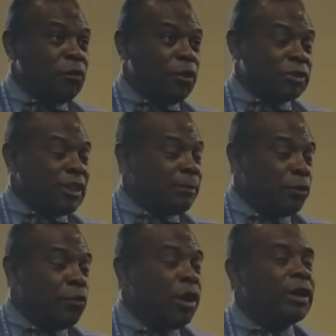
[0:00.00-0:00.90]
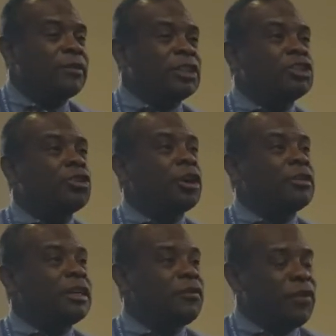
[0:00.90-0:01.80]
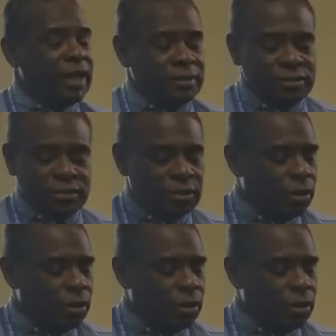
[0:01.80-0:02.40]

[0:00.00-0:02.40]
For example, one of the startling factors is